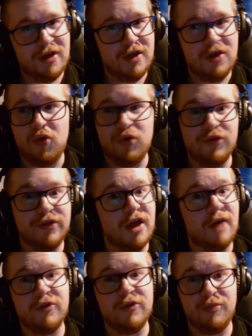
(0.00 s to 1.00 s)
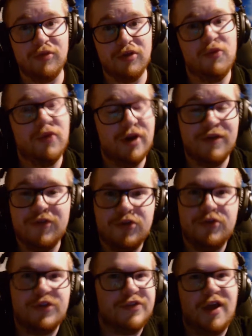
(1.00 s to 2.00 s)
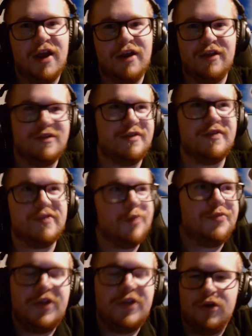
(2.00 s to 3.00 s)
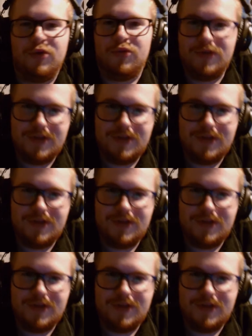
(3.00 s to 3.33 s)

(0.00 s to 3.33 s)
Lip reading: or in the comments below, whatever you decide. It's up to you.